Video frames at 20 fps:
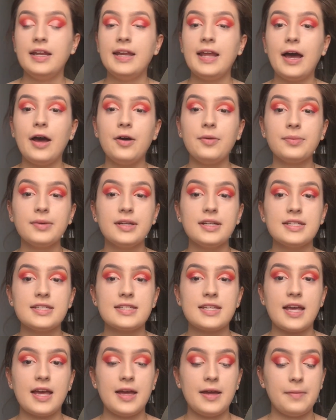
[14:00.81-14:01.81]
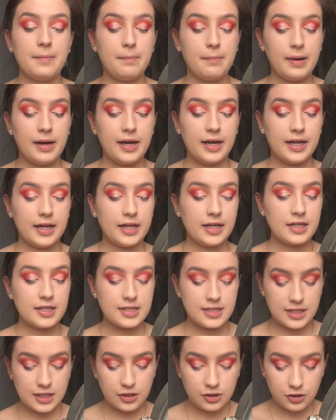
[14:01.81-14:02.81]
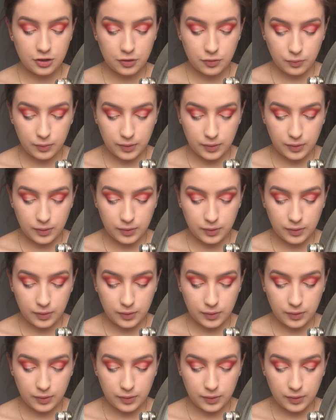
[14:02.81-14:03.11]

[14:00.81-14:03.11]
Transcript: Now I'm gonna set my concealer